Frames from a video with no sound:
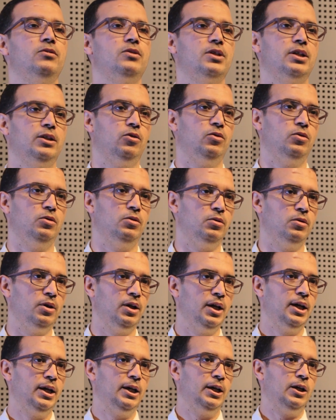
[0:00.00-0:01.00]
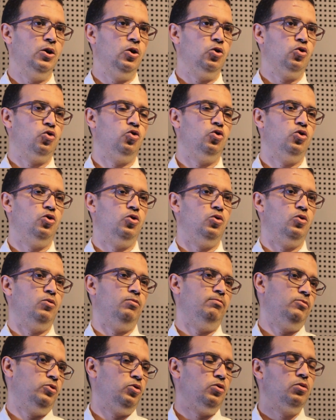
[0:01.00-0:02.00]
and
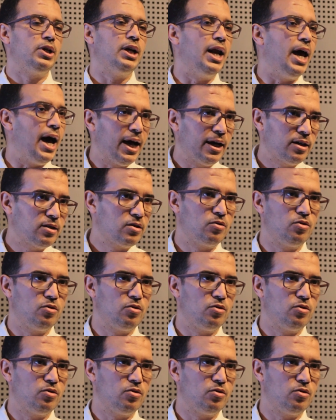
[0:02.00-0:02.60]
to relax,